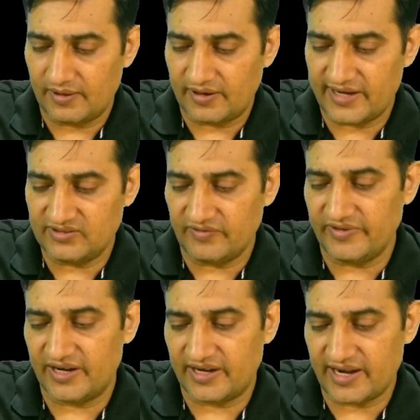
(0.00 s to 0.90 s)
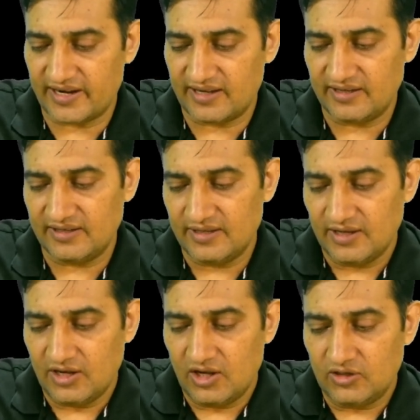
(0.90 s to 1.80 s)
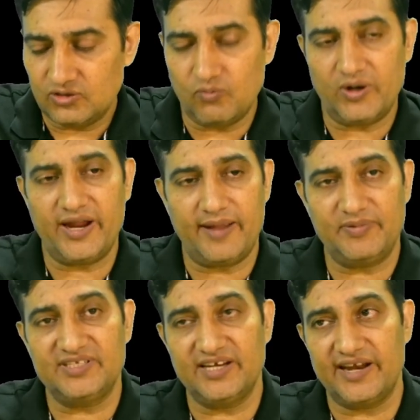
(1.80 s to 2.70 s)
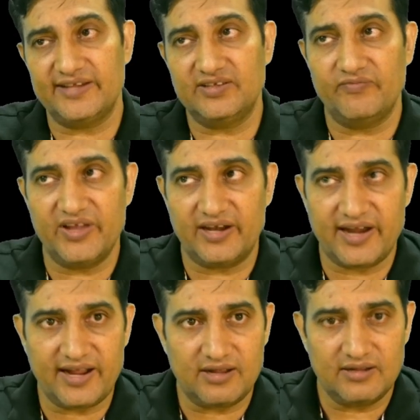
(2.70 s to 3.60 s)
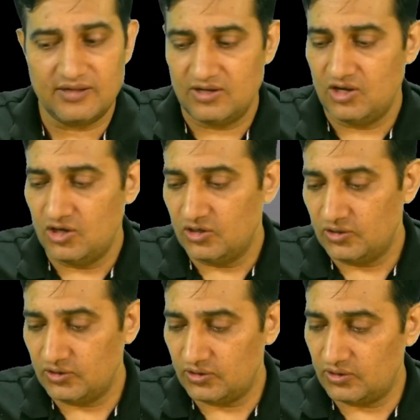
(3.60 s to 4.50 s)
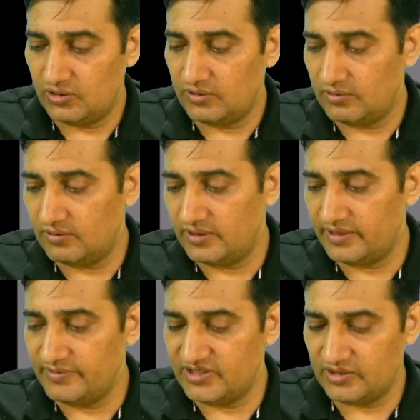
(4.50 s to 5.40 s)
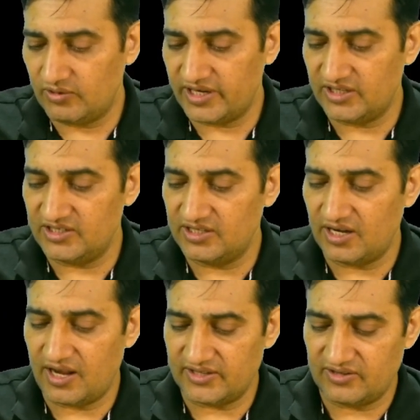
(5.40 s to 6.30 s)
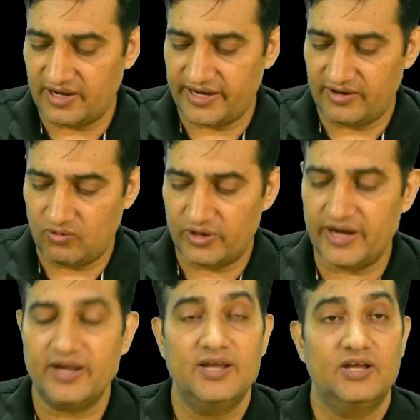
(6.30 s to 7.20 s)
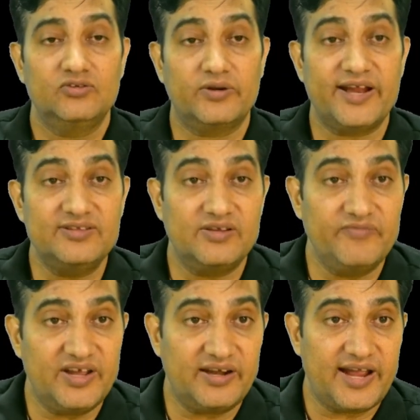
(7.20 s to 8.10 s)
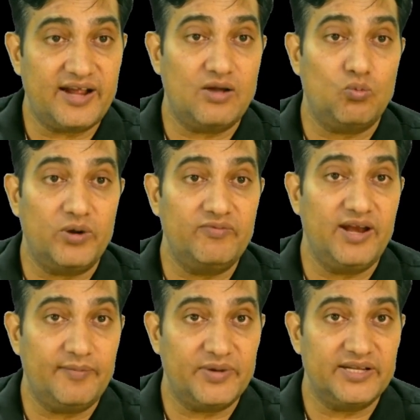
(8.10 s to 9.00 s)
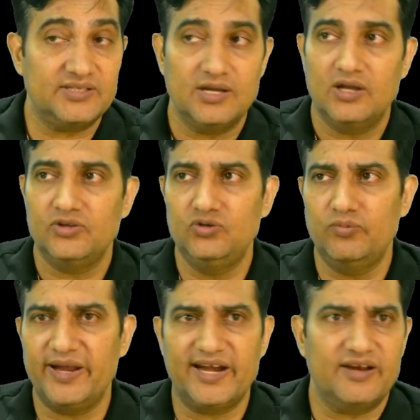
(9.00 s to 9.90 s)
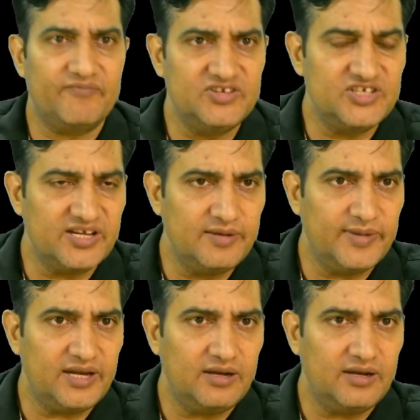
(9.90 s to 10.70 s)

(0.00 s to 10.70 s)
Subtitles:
Ransomware attack. So what happens in a ransomware attack? Let me see. Okay, this is the last slide. Okay, so ransomware attack, what will happen is, you may get a phishing email,